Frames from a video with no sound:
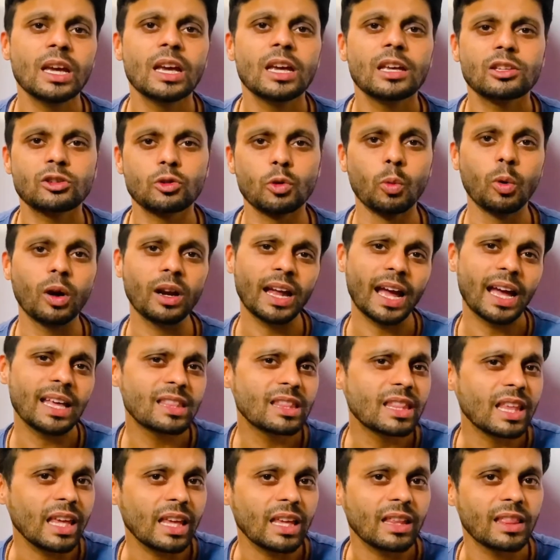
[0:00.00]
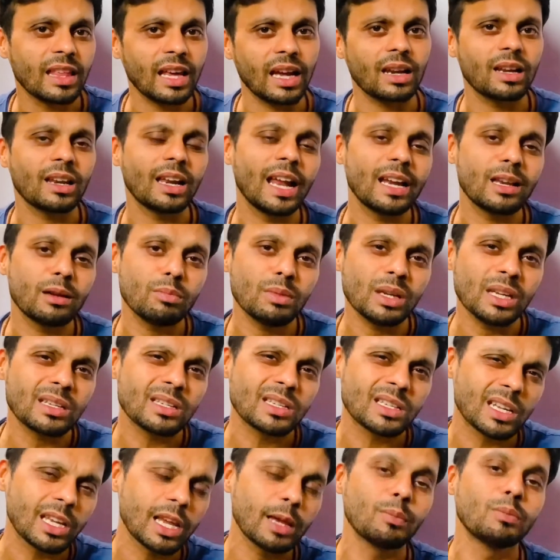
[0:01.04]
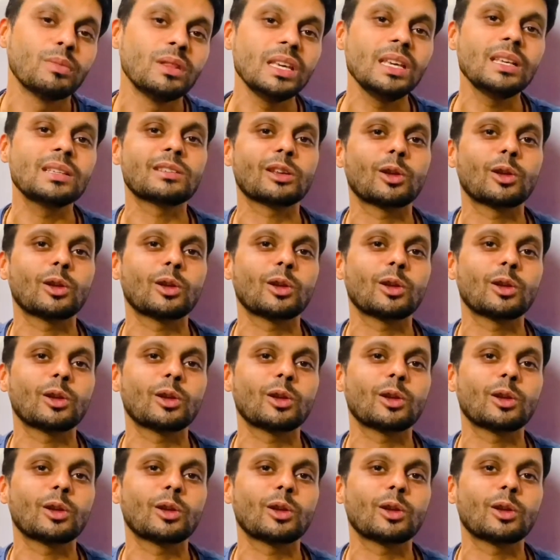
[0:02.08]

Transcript: So what I think, that let me skip these